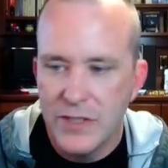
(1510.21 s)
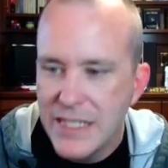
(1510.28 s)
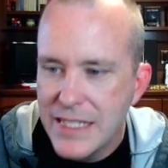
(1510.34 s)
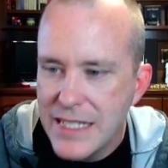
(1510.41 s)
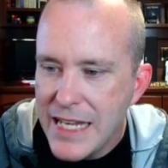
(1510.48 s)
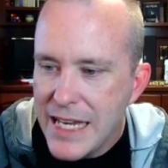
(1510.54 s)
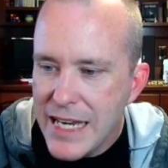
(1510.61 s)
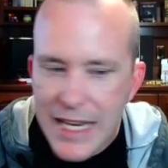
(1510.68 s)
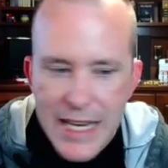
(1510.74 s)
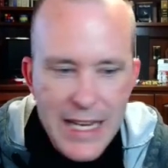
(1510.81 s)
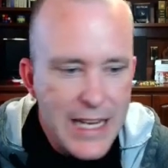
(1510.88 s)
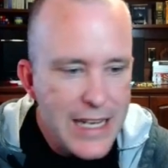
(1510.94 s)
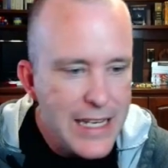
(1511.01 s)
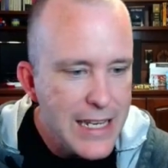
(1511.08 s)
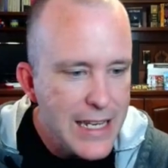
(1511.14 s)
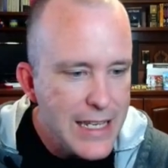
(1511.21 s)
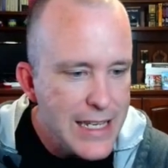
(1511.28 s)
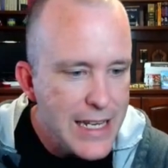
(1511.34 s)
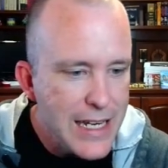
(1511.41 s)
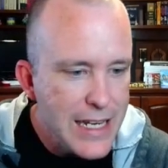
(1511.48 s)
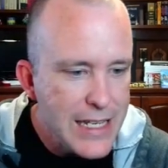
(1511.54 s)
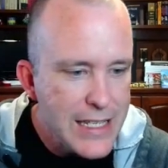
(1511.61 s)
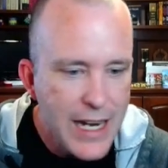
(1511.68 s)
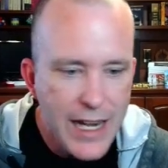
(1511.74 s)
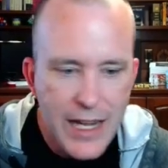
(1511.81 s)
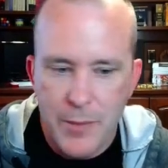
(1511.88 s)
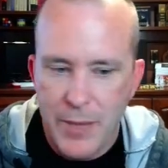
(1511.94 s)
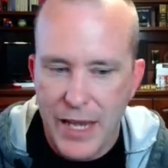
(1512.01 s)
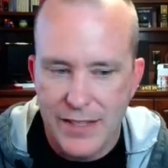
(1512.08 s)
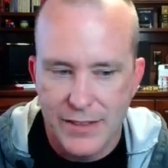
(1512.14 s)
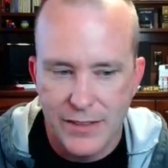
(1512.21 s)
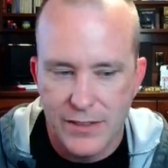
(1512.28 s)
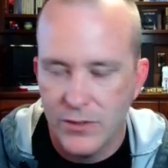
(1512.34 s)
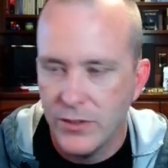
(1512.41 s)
teeny tiny passes,